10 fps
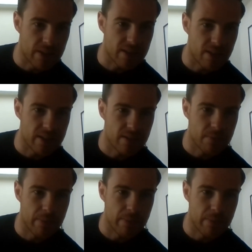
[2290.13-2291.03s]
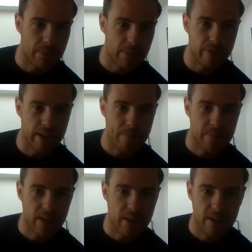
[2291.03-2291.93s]
maybe I went over it,
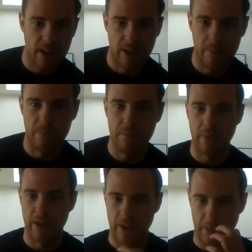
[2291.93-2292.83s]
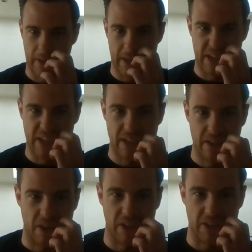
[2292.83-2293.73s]
but I
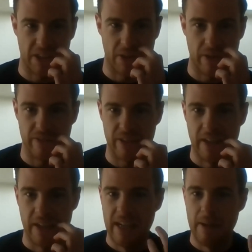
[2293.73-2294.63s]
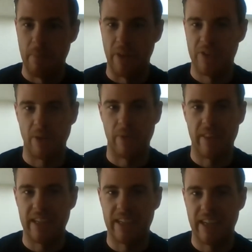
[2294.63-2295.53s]
think I did go over it. But some of
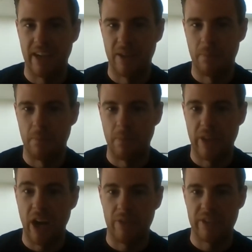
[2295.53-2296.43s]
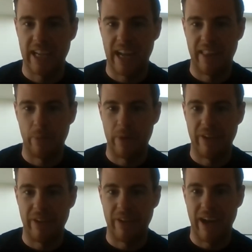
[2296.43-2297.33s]
the aftercare that we've
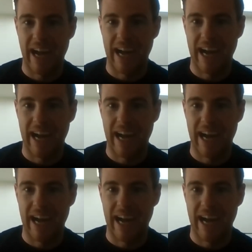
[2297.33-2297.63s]
had,